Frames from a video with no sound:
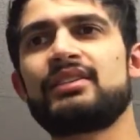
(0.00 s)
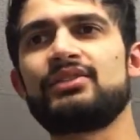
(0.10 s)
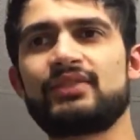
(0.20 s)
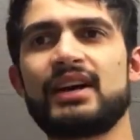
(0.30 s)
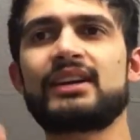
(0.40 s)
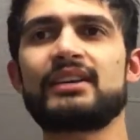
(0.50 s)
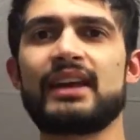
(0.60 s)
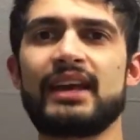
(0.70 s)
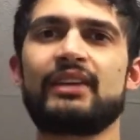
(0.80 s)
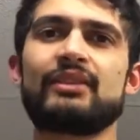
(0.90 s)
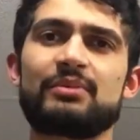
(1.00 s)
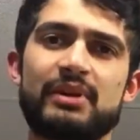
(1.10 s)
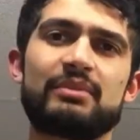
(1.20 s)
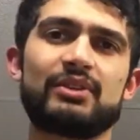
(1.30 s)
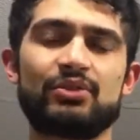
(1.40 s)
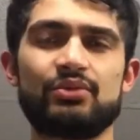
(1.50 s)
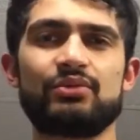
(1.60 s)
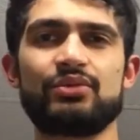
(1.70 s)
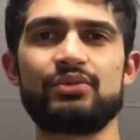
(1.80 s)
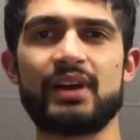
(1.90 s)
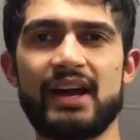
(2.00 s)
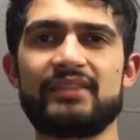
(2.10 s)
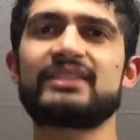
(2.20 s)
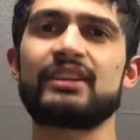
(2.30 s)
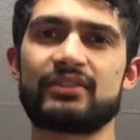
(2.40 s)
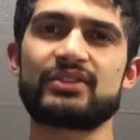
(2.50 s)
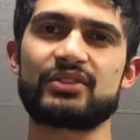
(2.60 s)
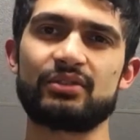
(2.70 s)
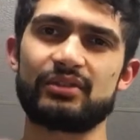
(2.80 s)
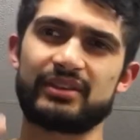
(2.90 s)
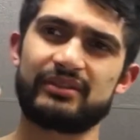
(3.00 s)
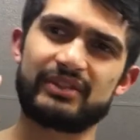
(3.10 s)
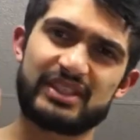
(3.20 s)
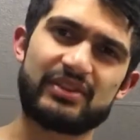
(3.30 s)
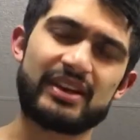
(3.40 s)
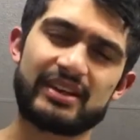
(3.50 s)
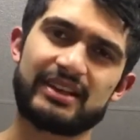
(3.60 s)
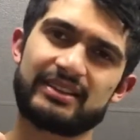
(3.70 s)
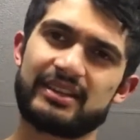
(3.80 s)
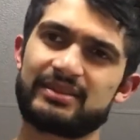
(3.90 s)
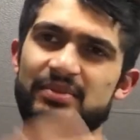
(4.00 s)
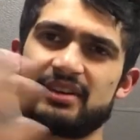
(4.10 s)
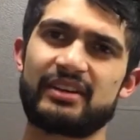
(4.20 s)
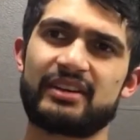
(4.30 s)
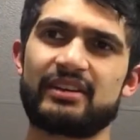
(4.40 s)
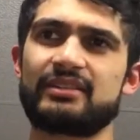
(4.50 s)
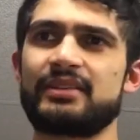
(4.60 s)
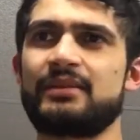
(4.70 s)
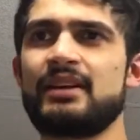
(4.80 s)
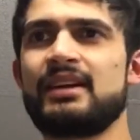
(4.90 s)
you've got to hang around people who, who have self control or restraint as, a, as part of their character.